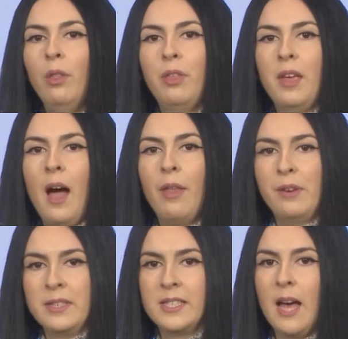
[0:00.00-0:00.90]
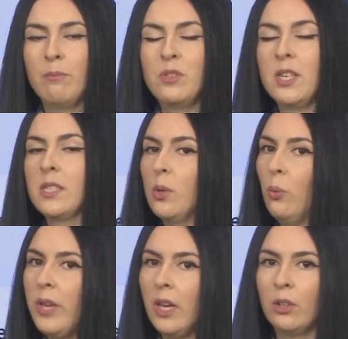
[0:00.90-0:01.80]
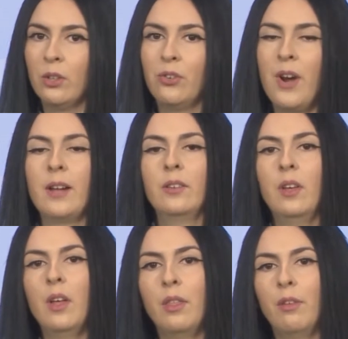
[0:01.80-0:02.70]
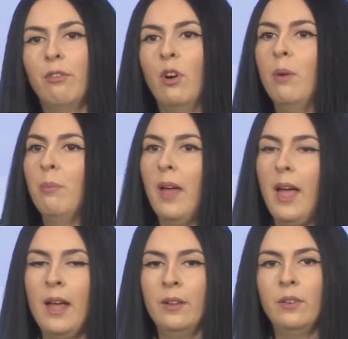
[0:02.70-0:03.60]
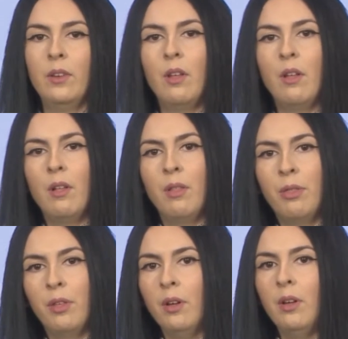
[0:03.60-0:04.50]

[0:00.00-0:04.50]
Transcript: the other subjects, we can contract the verb and the